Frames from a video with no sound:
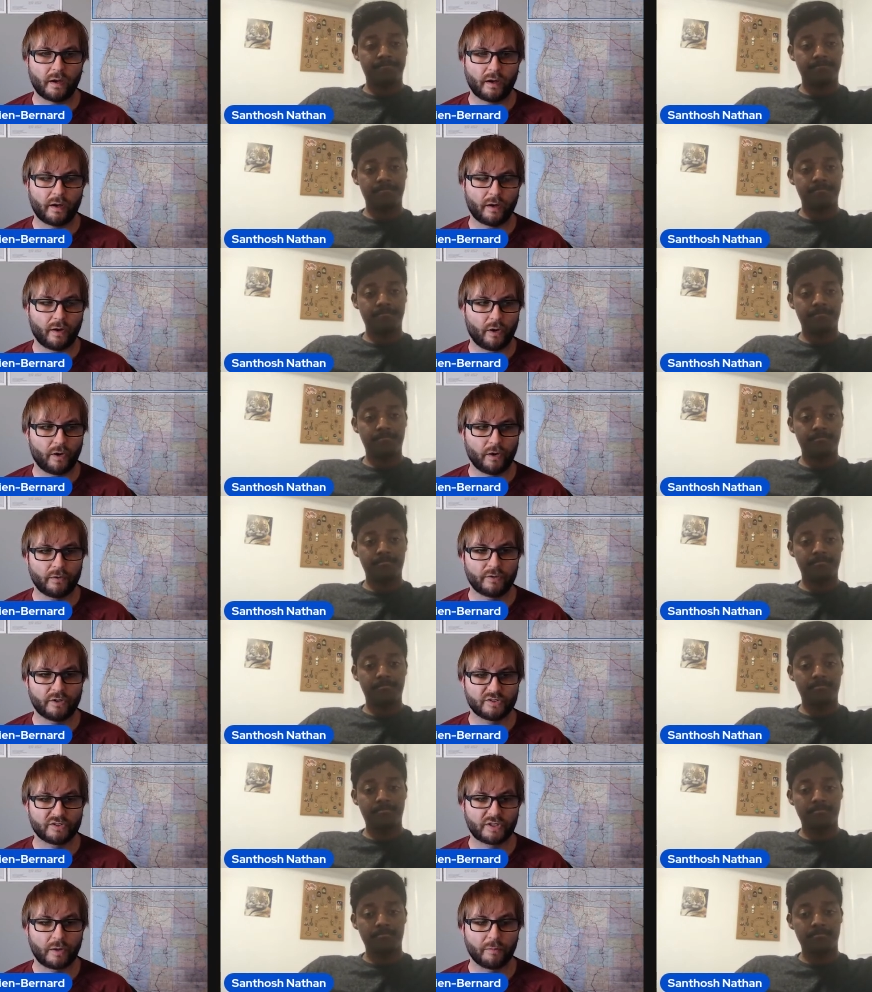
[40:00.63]
Speaker 1: uh,
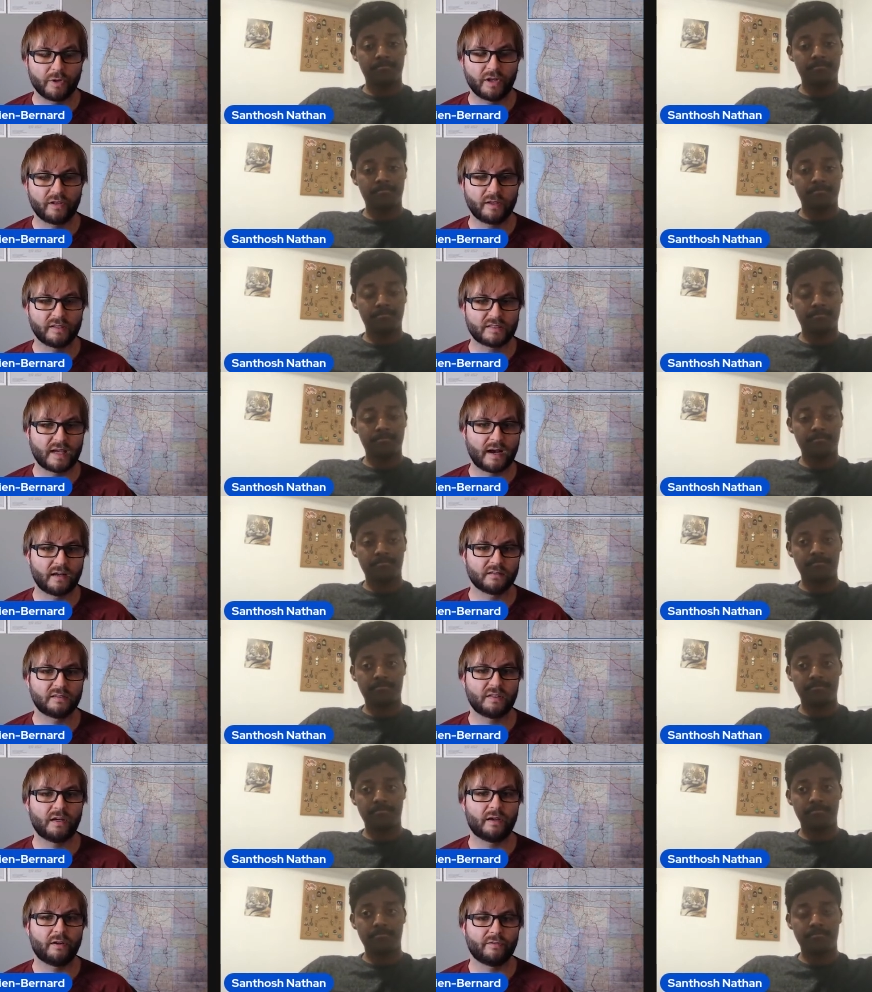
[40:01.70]
there's communities
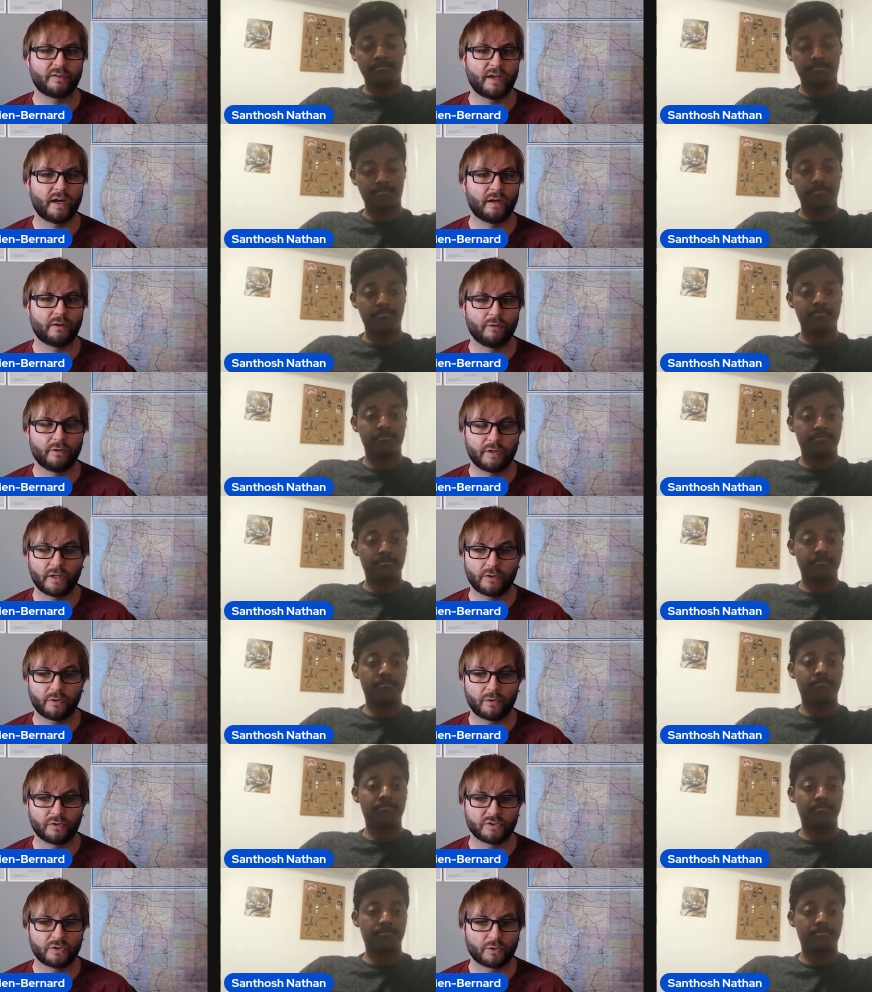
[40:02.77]
outside of Calgary that are
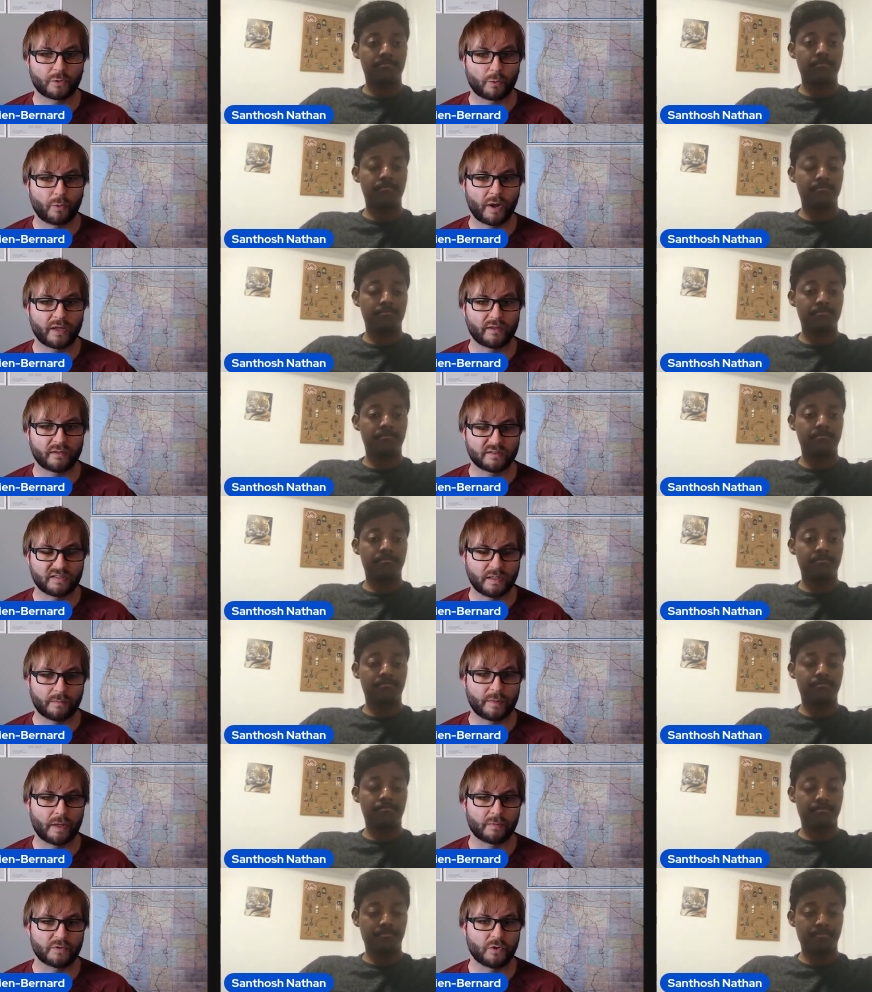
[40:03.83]
also great and
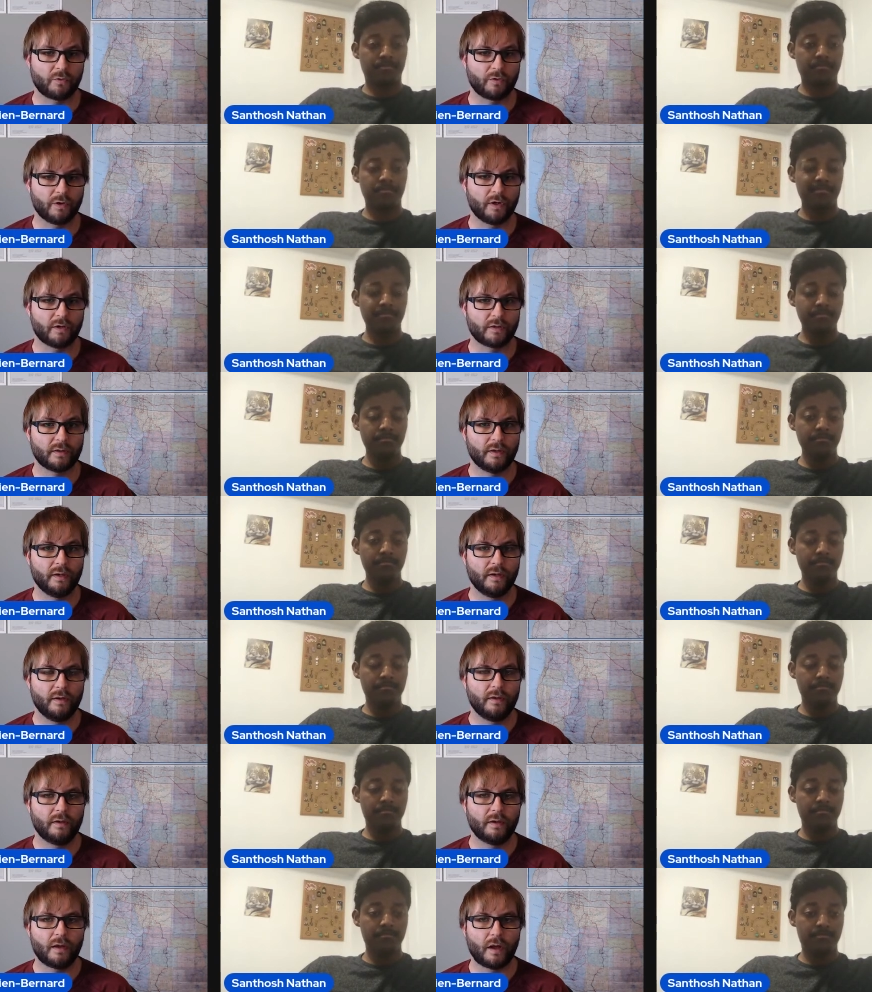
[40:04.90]
sometimes overlooked.
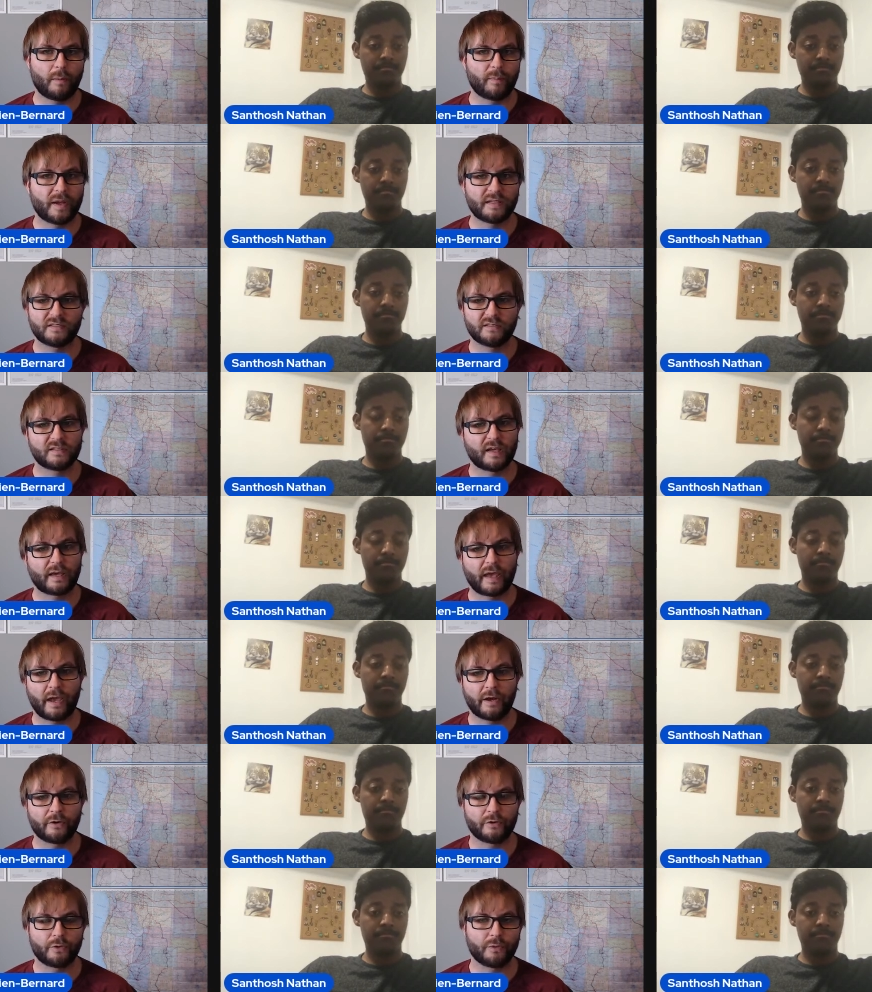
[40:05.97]
Uh, places like
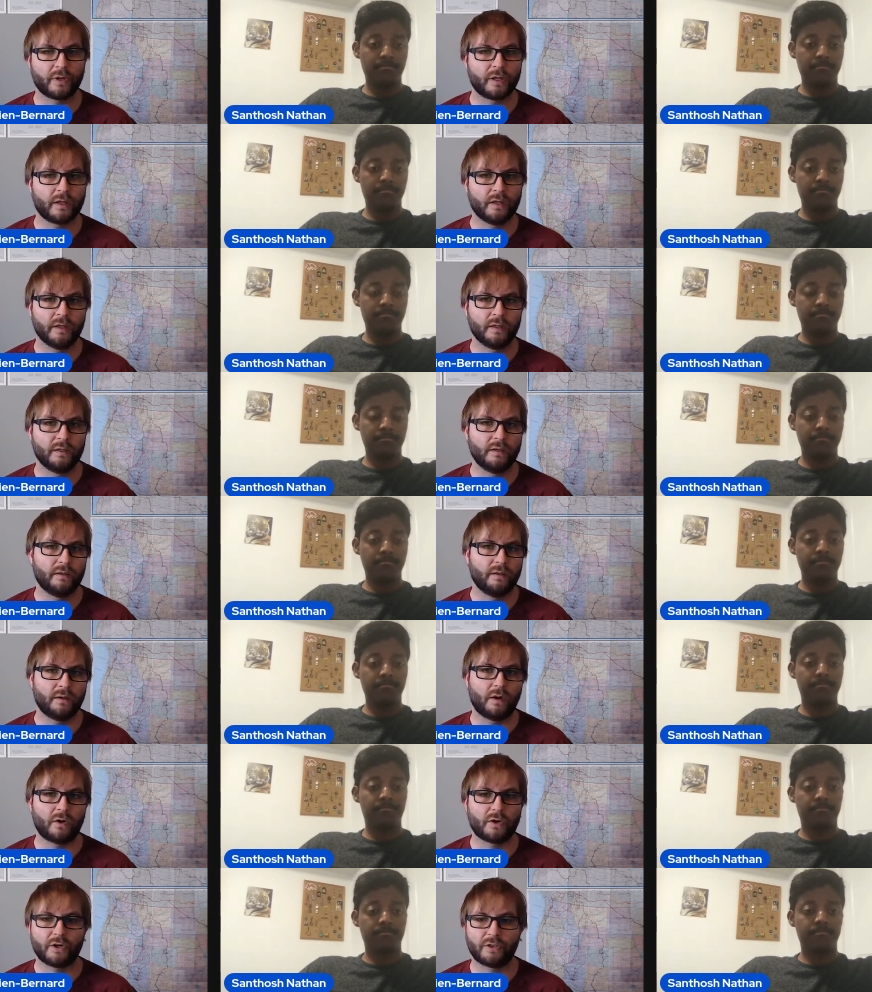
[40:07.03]
Airdrie,
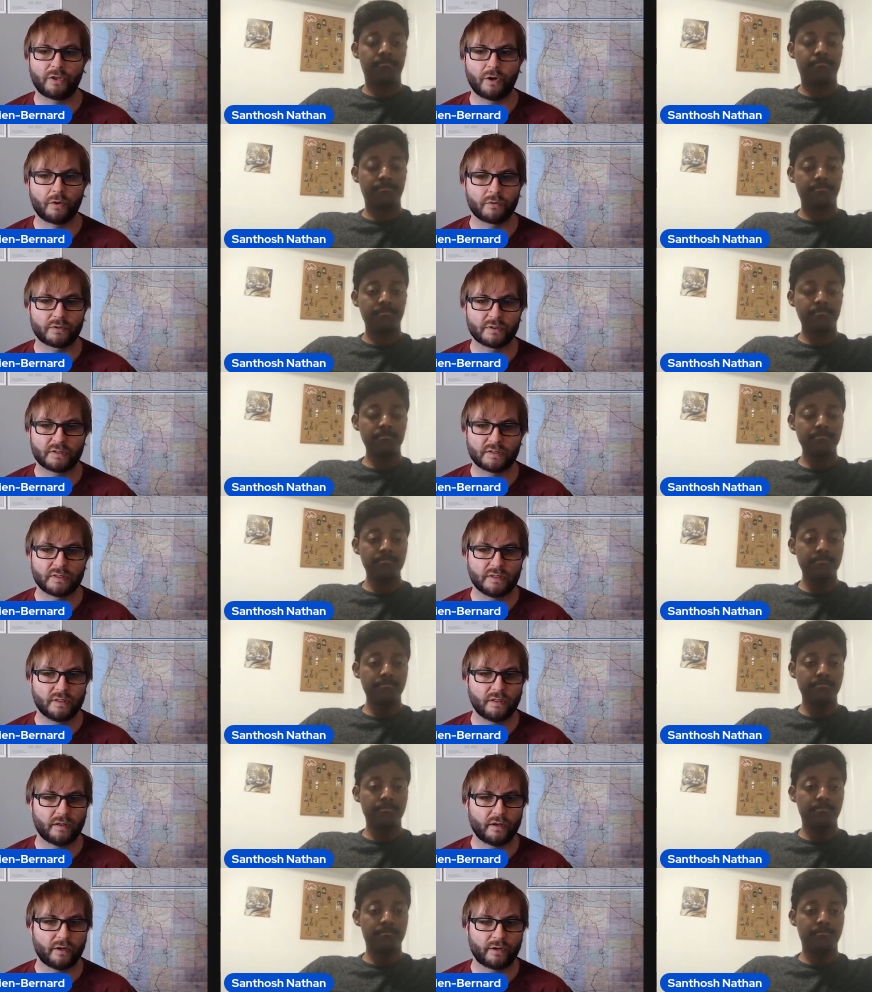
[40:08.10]
Okotoks,
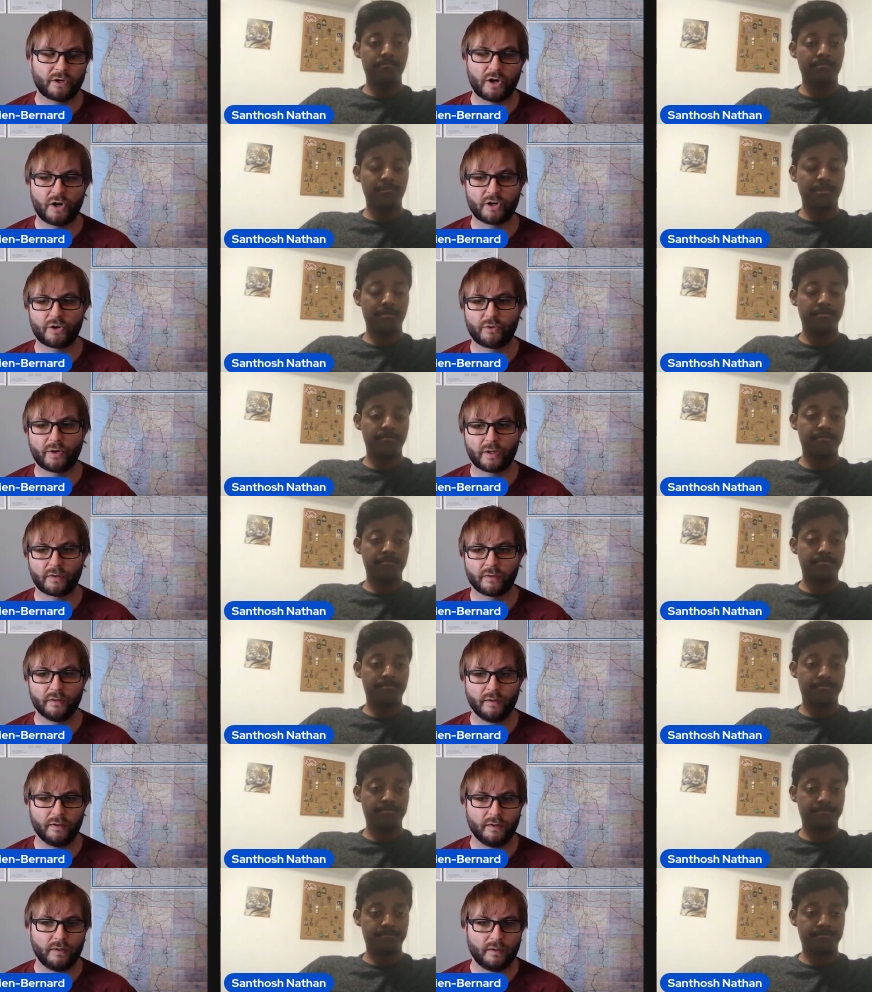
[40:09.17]
uh,
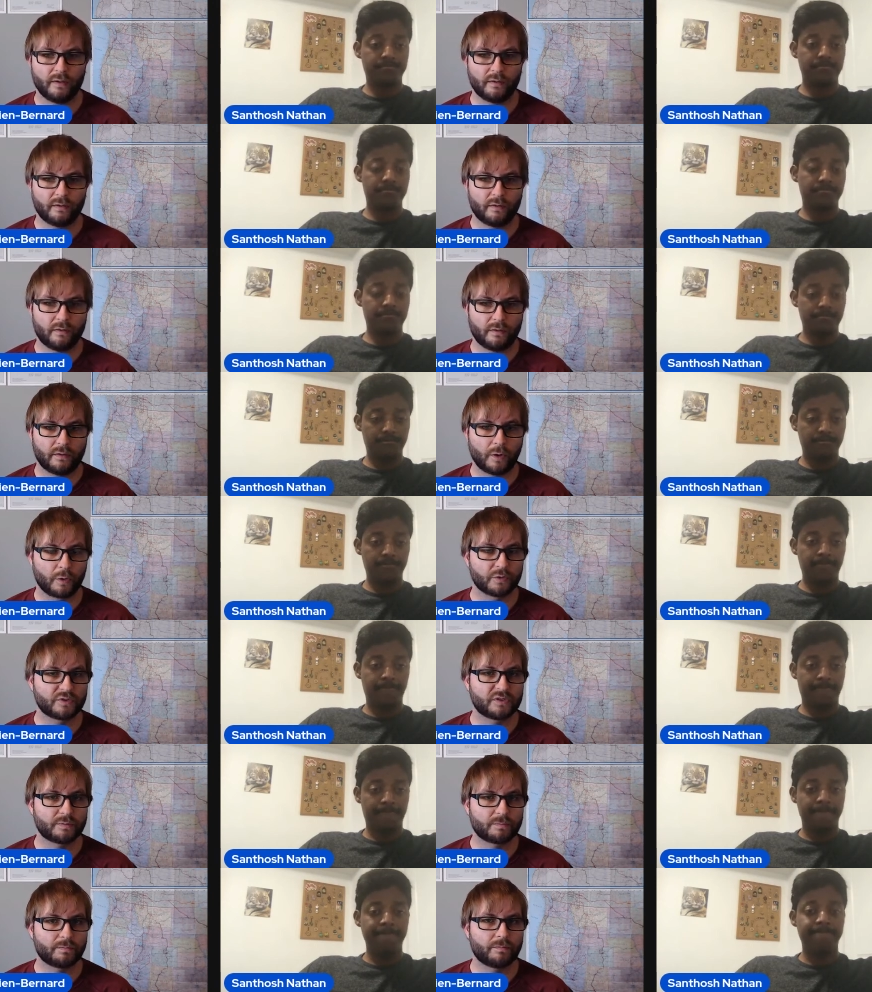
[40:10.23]
Cochrane,
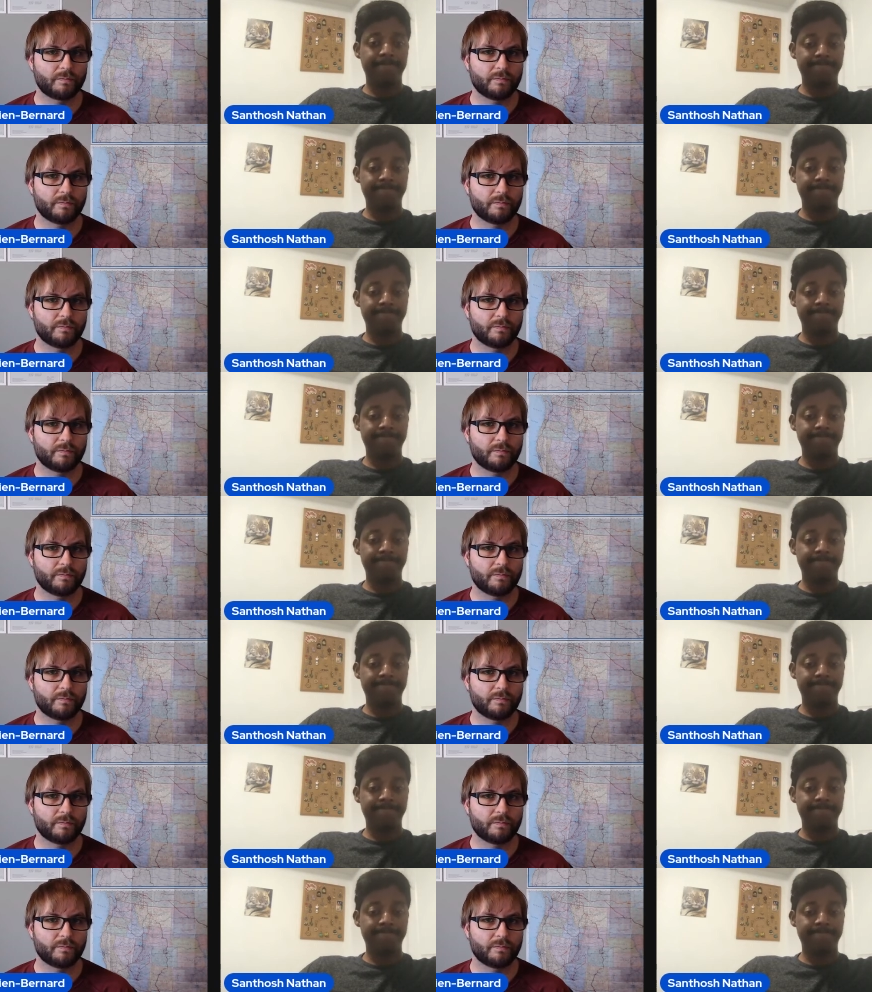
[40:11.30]
those